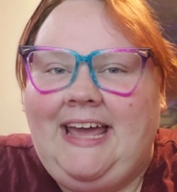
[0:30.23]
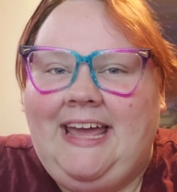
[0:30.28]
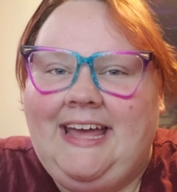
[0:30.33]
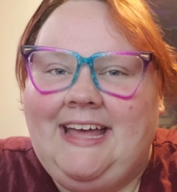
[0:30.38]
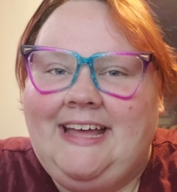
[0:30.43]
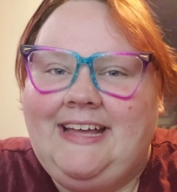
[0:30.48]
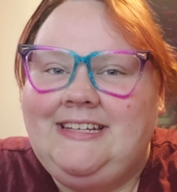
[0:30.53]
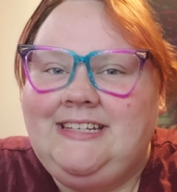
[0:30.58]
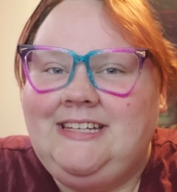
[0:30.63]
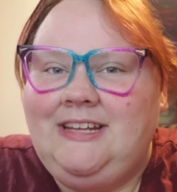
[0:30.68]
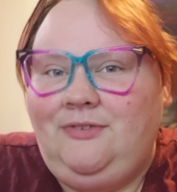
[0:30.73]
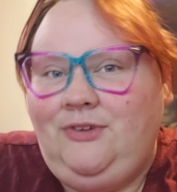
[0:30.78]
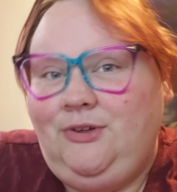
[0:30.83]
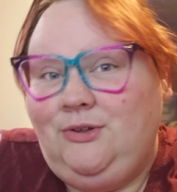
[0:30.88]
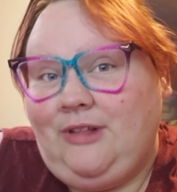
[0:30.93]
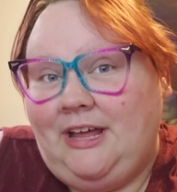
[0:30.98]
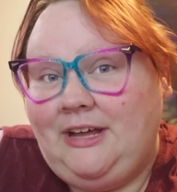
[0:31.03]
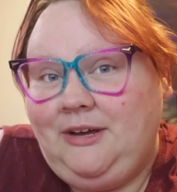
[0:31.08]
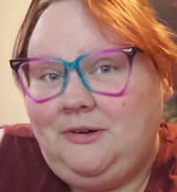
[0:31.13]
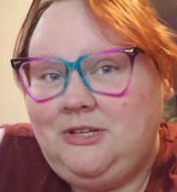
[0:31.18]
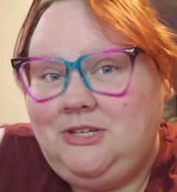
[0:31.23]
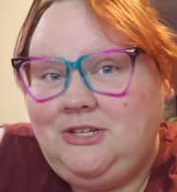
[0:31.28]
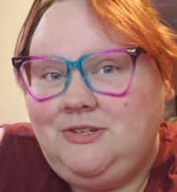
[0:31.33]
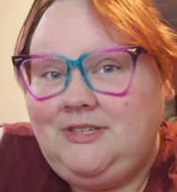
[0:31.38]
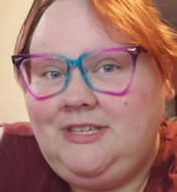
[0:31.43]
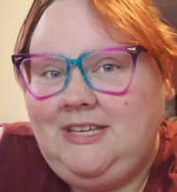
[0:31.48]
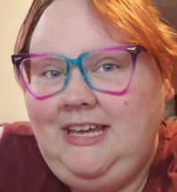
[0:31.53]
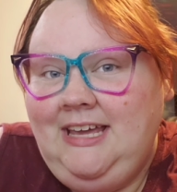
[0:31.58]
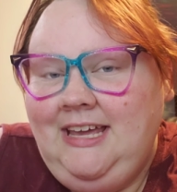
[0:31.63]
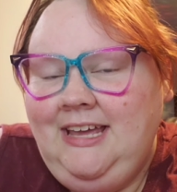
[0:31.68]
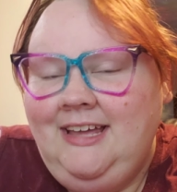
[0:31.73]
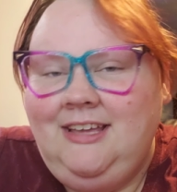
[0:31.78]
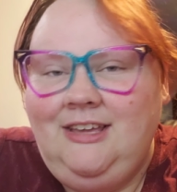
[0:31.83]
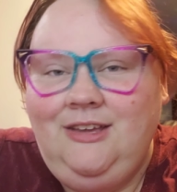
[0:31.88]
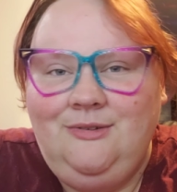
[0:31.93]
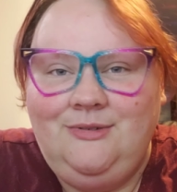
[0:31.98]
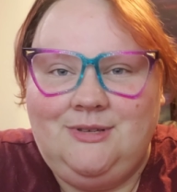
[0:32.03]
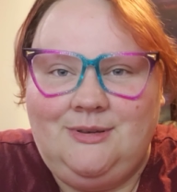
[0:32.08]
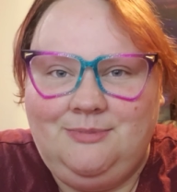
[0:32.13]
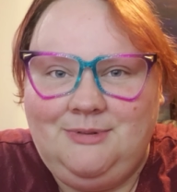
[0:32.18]
and if you like what you see,
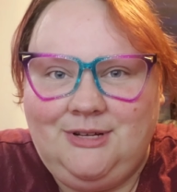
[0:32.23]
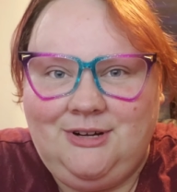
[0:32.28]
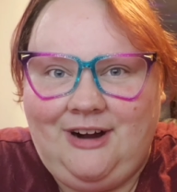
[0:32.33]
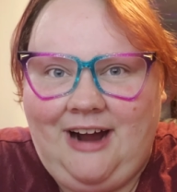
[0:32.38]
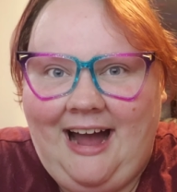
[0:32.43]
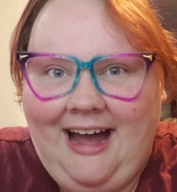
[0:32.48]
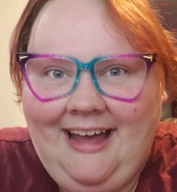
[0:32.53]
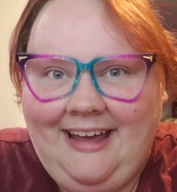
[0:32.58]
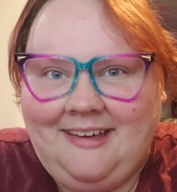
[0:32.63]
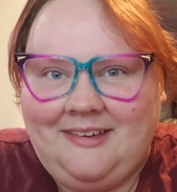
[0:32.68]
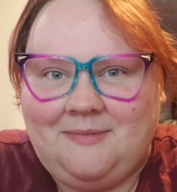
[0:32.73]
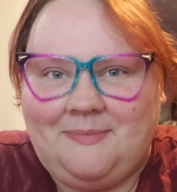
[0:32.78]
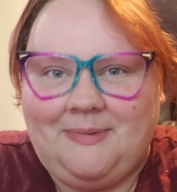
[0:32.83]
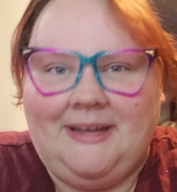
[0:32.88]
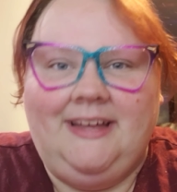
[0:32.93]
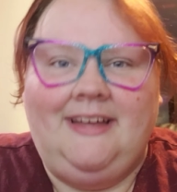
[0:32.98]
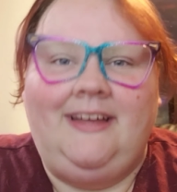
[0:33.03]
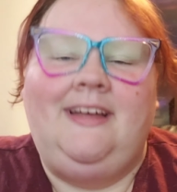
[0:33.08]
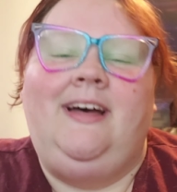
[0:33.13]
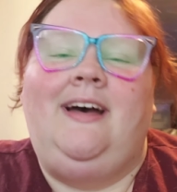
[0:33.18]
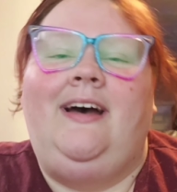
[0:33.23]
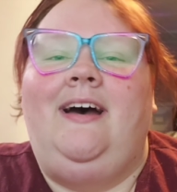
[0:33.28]
you subscribe.